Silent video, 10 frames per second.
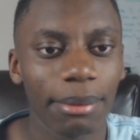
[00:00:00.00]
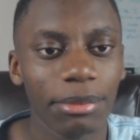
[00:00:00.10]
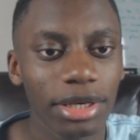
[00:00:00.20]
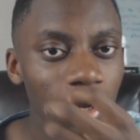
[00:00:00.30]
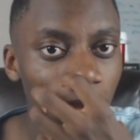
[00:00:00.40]
I
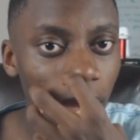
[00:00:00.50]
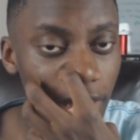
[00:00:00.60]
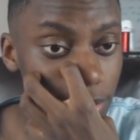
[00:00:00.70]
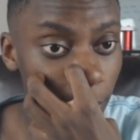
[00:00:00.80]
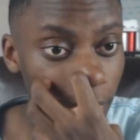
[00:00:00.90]
mean,
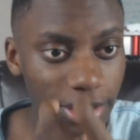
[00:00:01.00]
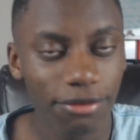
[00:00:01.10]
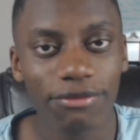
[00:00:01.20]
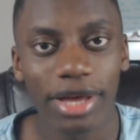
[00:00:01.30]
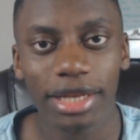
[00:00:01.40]
his
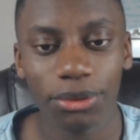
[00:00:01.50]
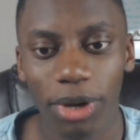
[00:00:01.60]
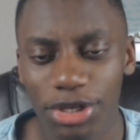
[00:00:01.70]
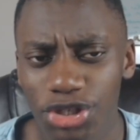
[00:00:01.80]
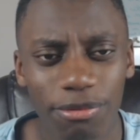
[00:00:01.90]
market value,
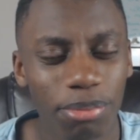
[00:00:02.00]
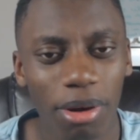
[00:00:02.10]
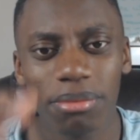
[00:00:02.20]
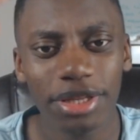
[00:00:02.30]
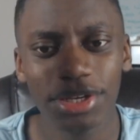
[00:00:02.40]
I should have
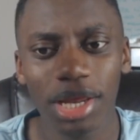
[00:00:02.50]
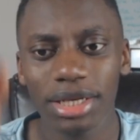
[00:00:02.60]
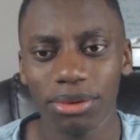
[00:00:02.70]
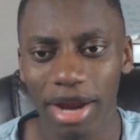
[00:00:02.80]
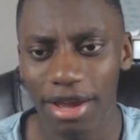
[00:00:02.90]
probably done
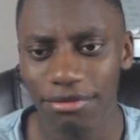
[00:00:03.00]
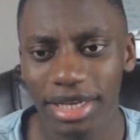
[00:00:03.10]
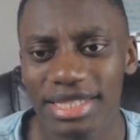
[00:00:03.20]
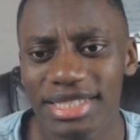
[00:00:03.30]
the graphic,